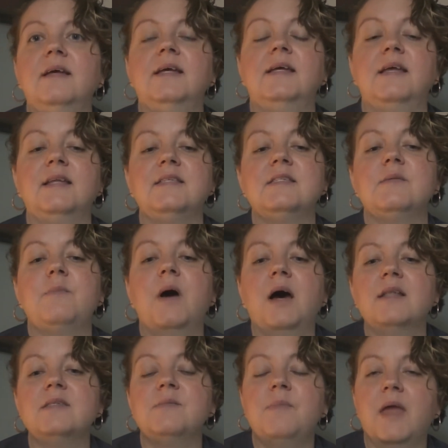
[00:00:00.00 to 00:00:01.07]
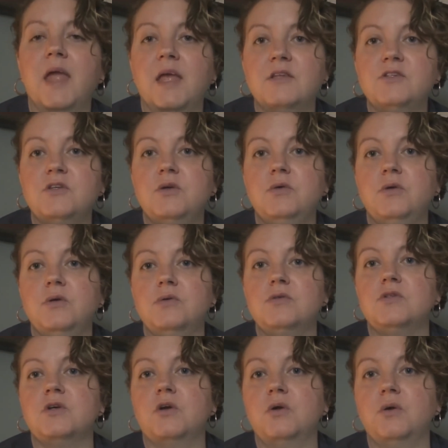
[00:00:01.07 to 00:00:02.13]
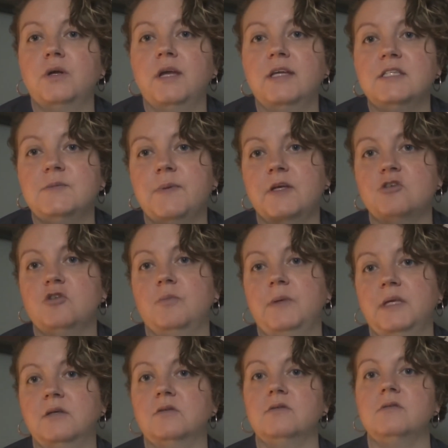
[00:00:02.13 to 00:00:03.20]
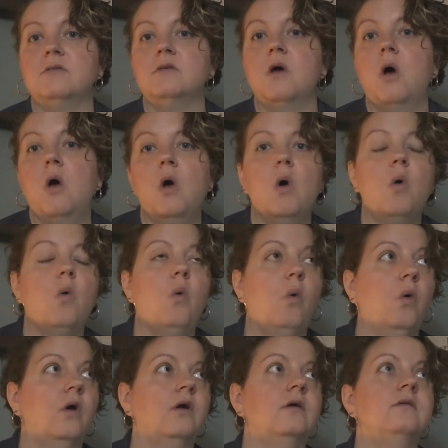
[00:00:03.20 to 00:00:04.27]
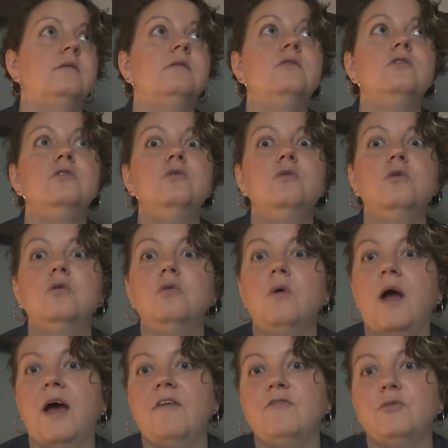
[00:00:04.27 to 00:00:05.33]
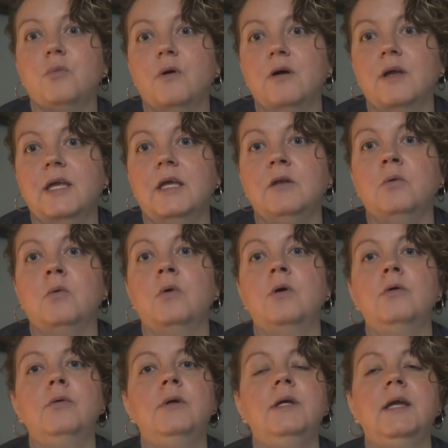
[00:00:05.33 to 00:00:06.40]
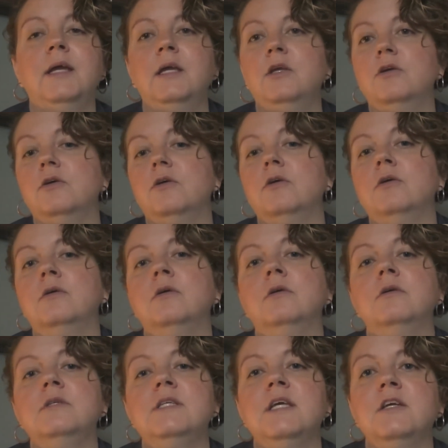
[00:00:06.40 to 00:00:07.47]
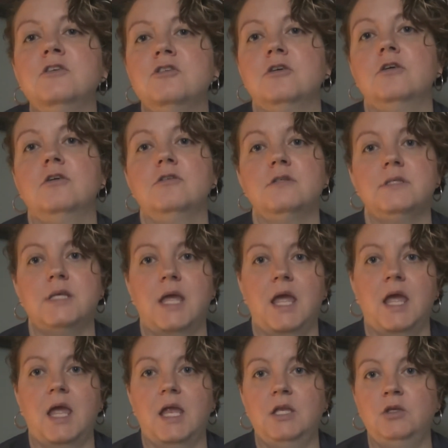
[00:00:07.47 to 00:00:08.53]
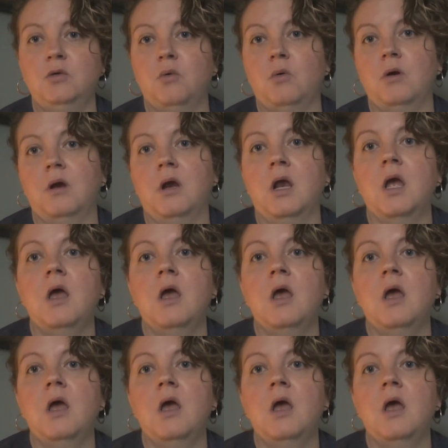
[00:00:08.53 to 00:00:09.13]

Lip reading: It's the pots and pans you use to create special meals or do craft work in, or create your tinctures and your